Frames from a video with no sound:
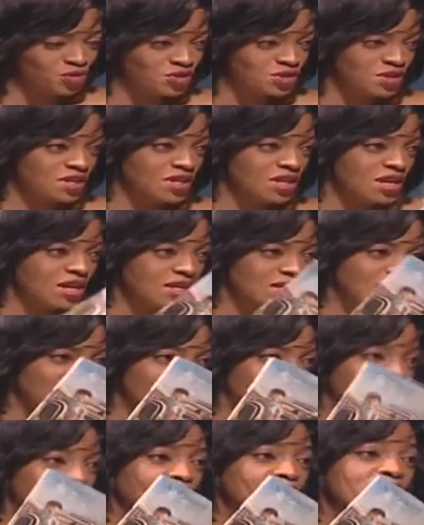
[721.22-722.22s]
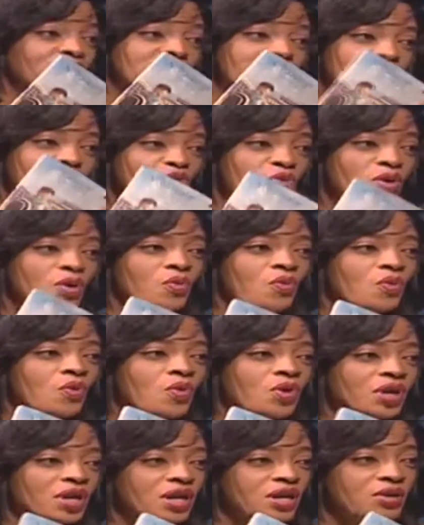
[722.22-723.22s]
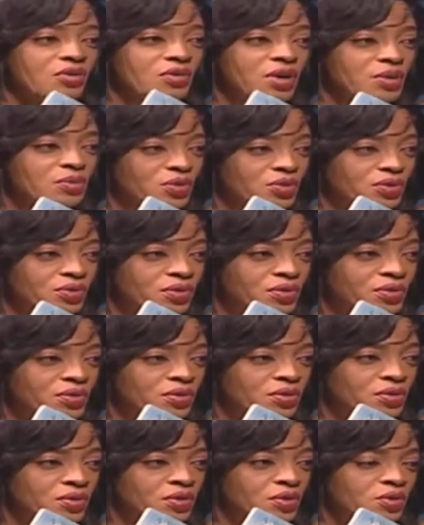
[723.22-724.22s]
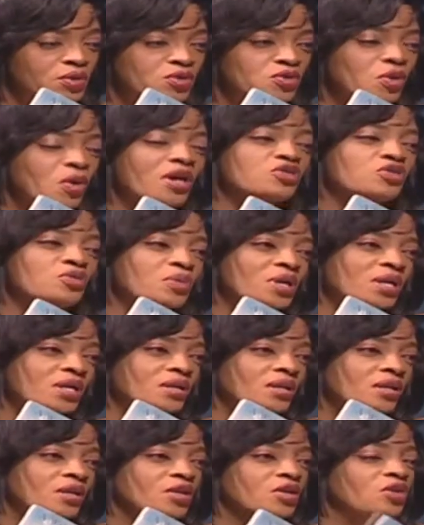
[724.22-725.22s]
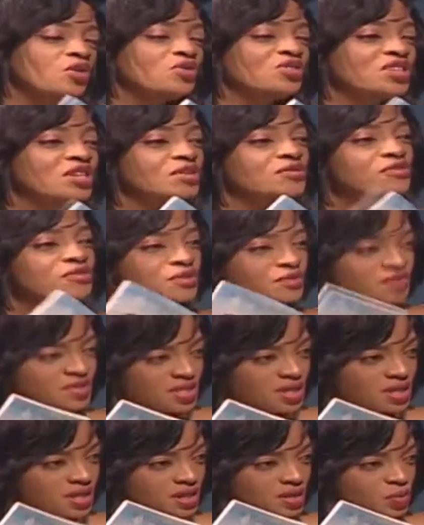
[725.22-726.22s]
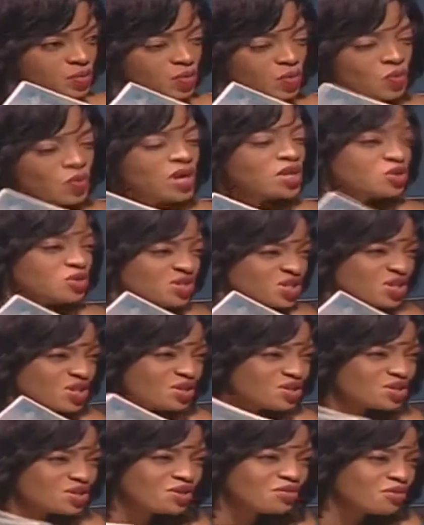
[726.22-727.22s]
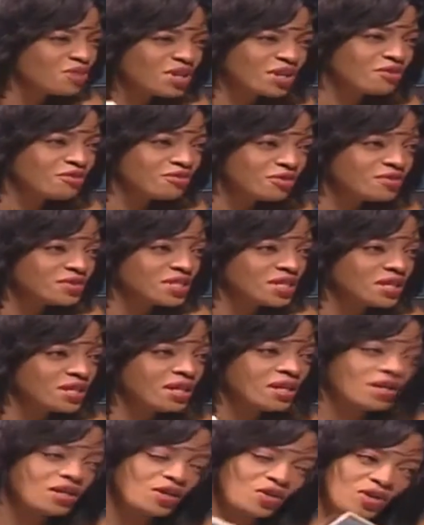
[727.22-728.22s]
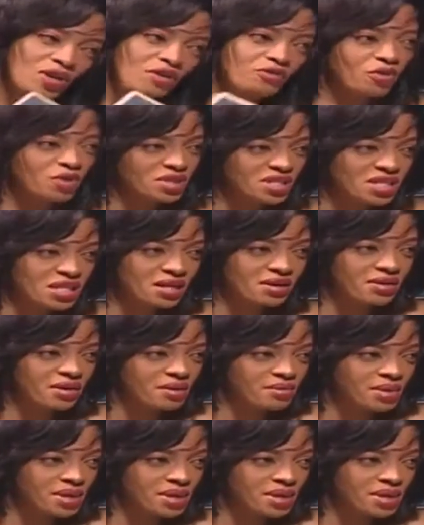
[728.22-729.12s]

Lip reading: years have been put into a walking rainbow. So assuming you turn 50, where do you see yourself when you're 50? You would have gotten the Grammy.